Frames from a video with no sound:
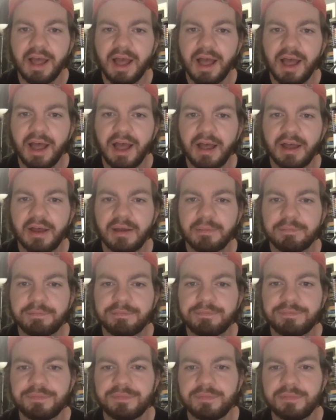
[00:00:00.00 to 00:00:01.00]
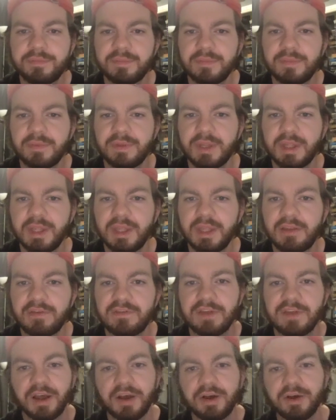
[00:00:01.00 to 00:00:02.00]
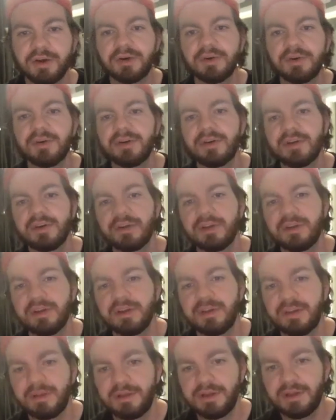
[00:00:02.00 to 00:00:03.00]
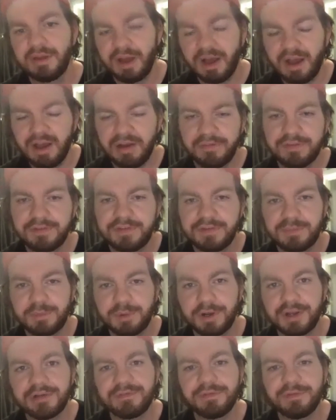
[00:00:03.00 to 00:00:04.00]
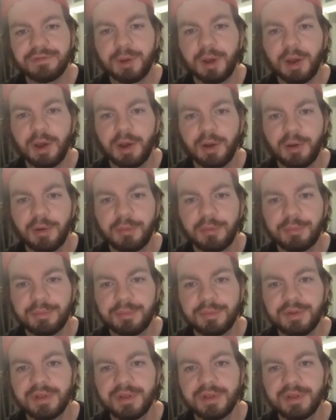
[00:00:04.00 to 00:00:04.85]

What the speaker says: Um, so office is working from home.